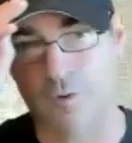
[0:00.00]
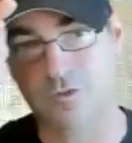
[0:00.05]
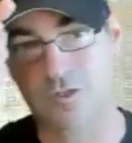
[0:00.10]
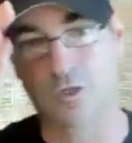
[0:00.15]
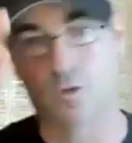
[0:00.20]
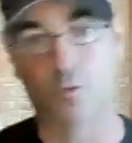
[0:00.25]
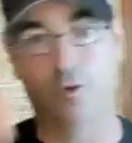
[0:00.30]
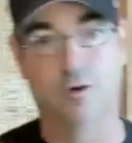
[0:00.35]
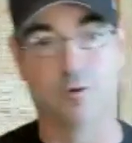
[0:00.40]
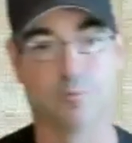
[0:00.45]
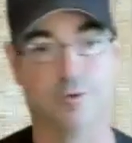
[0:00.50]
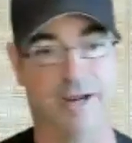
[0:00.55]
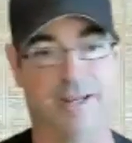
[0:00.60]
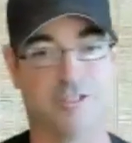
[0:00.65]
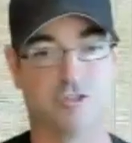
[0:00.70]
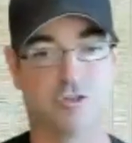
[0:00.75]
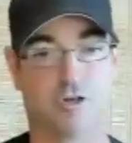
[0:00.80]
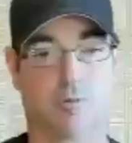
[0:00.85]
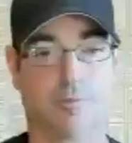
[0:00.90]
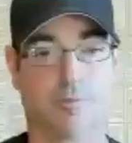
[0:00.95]
So we were
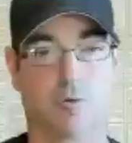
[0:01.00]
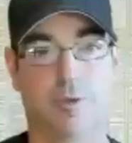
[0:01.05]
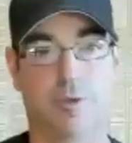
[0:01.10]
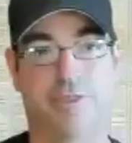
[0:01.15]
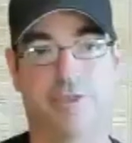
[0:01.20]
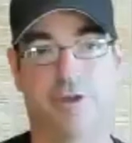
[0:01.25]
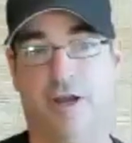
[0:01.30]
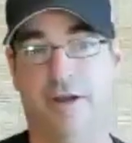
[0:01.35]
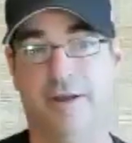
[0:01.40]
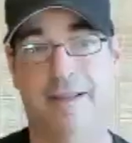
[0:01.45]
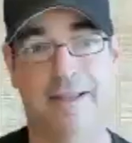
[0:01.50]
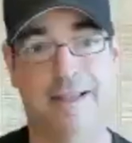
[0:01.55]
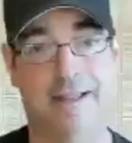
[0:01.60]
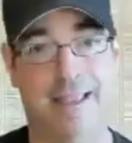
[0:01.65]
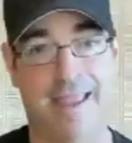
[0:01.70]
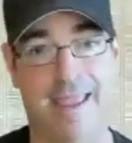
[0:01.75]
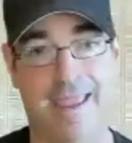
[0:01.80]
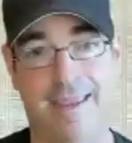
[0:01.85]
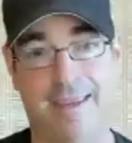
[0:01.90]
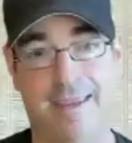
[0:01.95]
brainstorming. We thought,
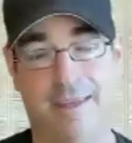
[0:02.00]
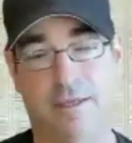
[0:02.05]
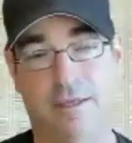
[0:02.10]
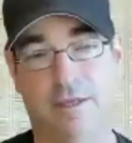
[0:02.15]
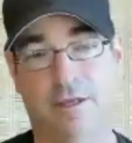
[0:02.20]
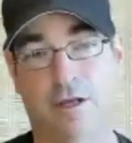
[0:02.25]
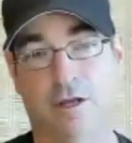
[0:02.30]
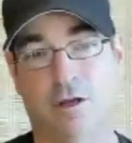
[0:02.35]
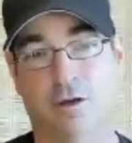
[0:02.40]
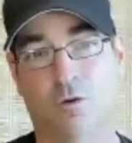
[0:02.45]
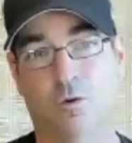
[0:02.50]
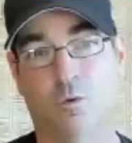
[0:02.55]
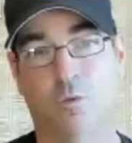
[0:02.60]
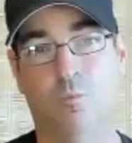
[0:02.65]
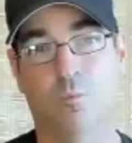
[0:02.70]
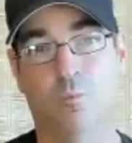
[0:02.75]
hey, you know,